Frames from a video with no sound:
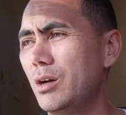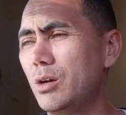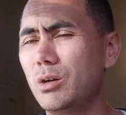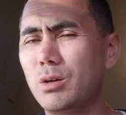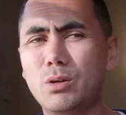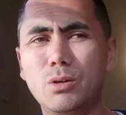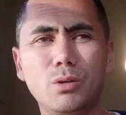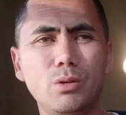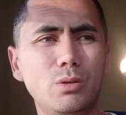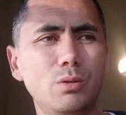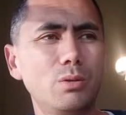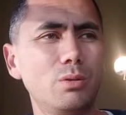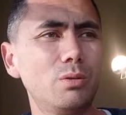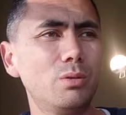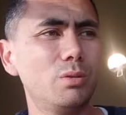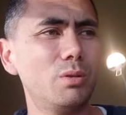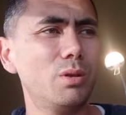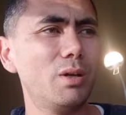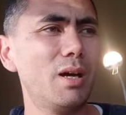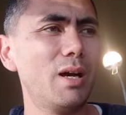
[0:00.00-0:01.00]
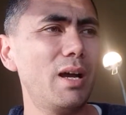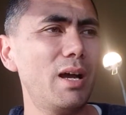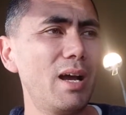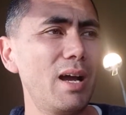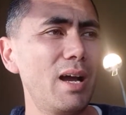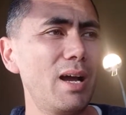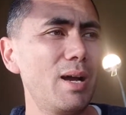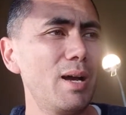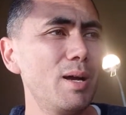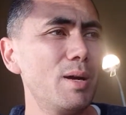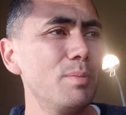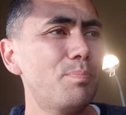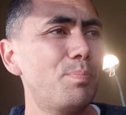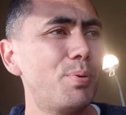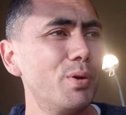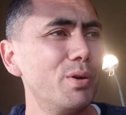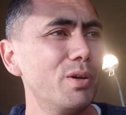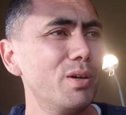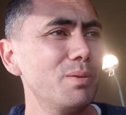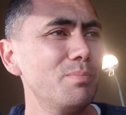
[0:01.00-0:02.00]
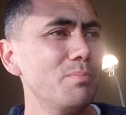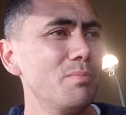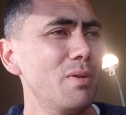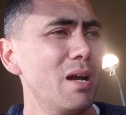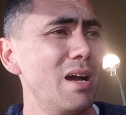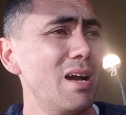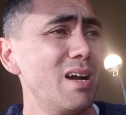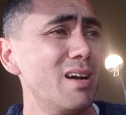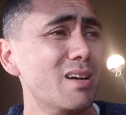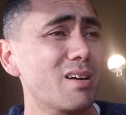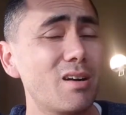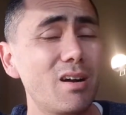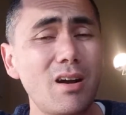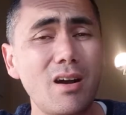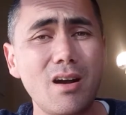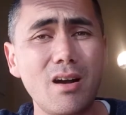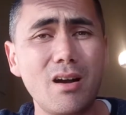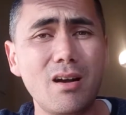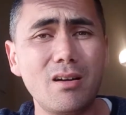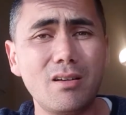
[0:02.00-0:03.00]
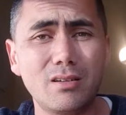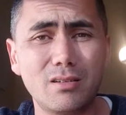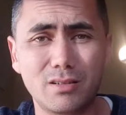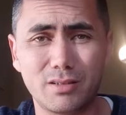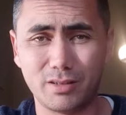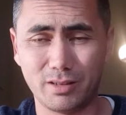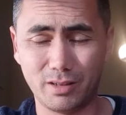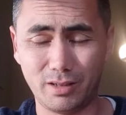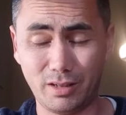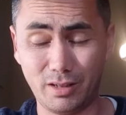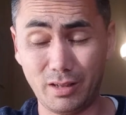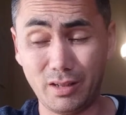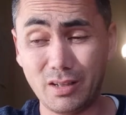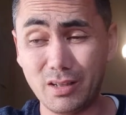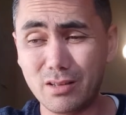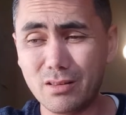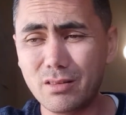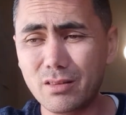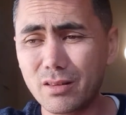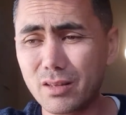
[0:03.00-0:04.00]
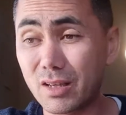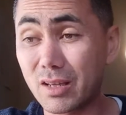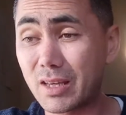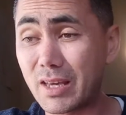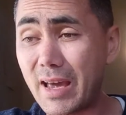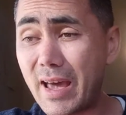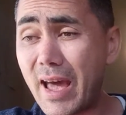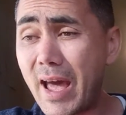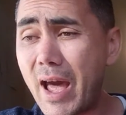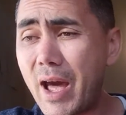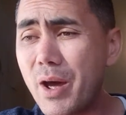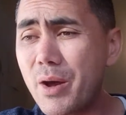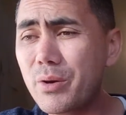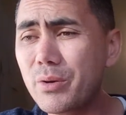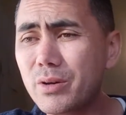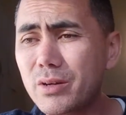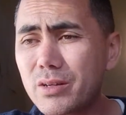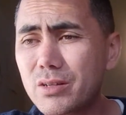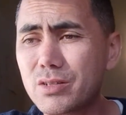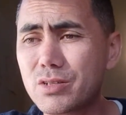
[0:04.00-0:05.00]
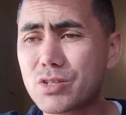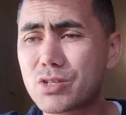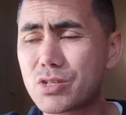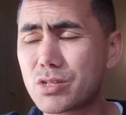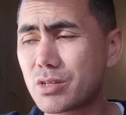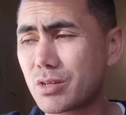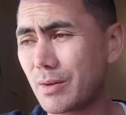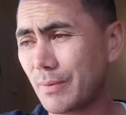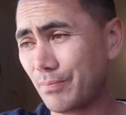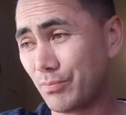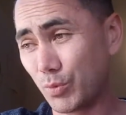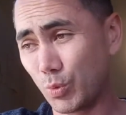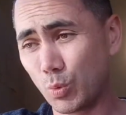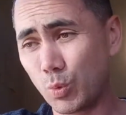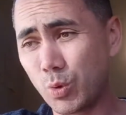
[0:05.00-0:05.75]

Oh, I put my car in the garage.